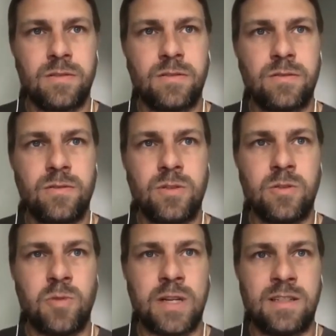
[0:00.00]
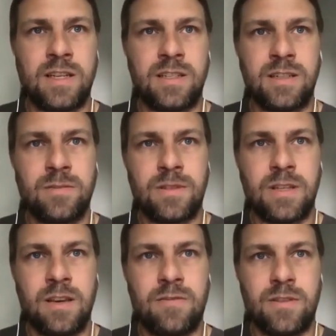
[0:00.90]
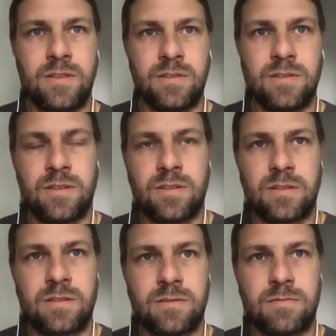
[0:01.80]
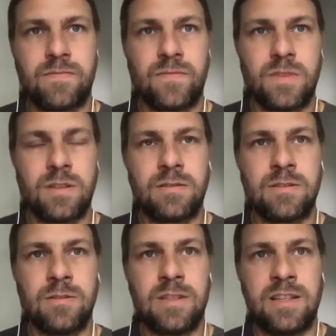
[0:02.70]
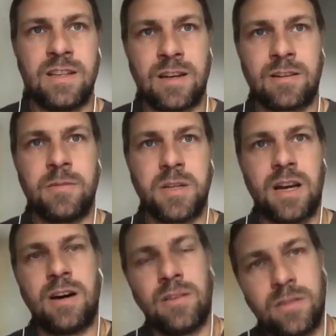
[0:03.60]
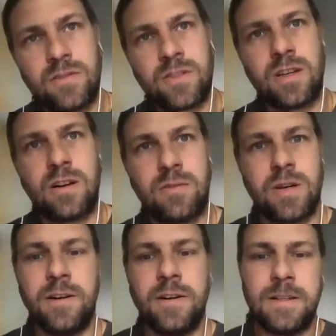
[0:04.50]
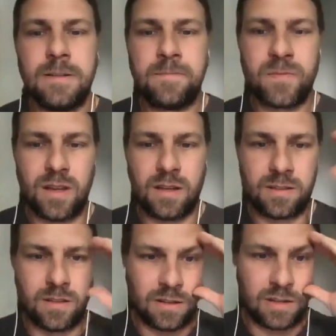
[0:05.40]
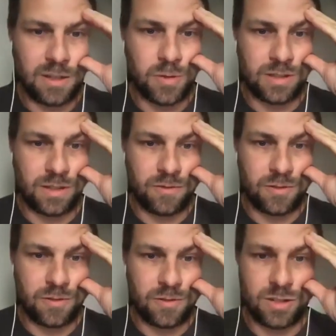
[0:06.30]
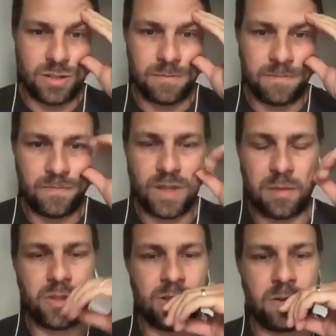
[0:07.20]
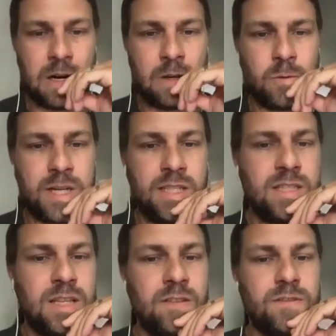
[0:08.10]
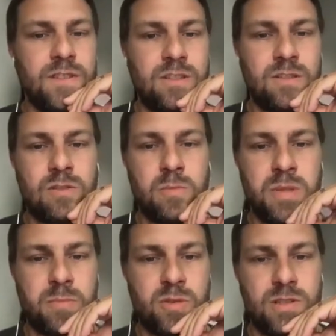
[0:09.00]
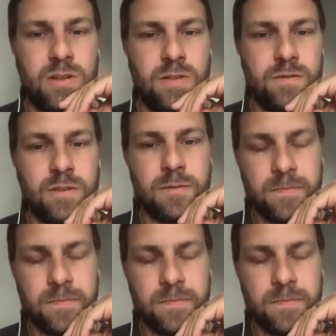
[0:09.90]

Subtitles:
know what data to save, and then the data coming out of the hardware, and secondly, what information about the hardware itself needs to be preserved,